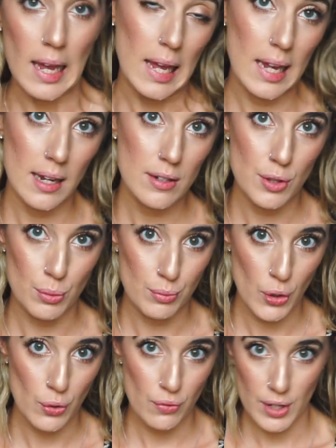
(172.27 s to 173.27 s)
and the
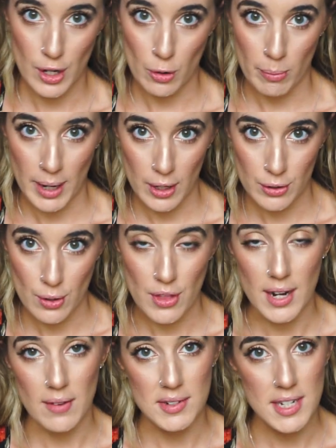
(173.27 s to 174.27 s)
Rode Video Micro that
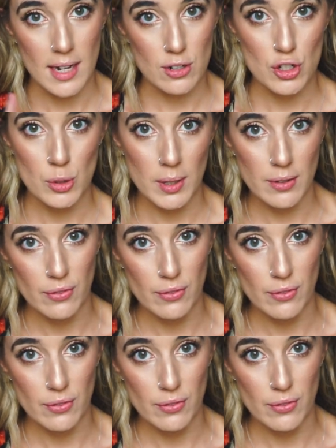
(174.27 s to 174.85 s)
I have attached to it